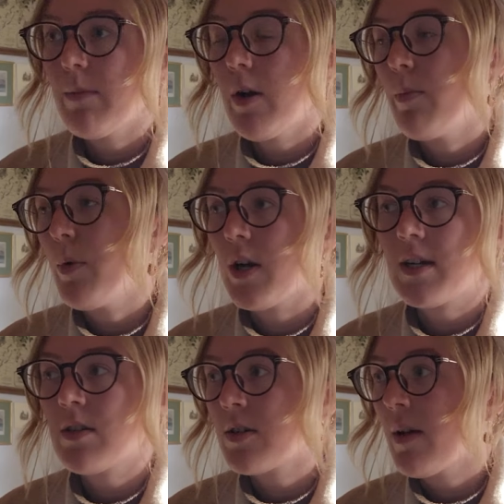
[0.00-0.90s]
about
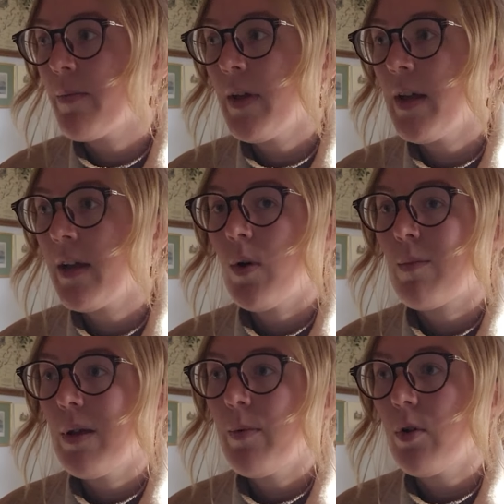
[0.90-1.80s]
books or something, where
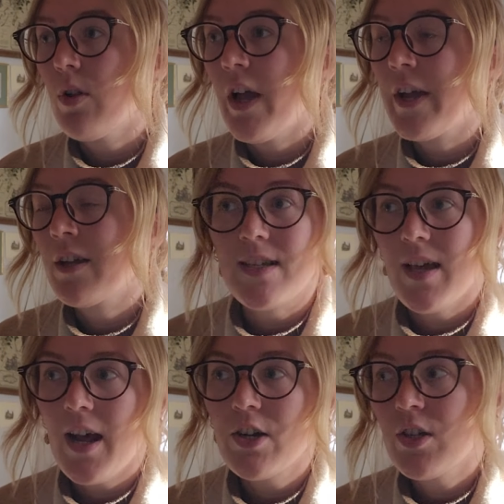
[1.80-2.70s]
people are like, "Is
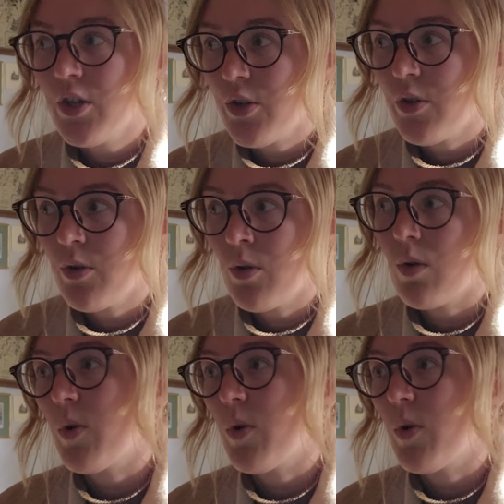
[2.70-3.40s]
that actually you?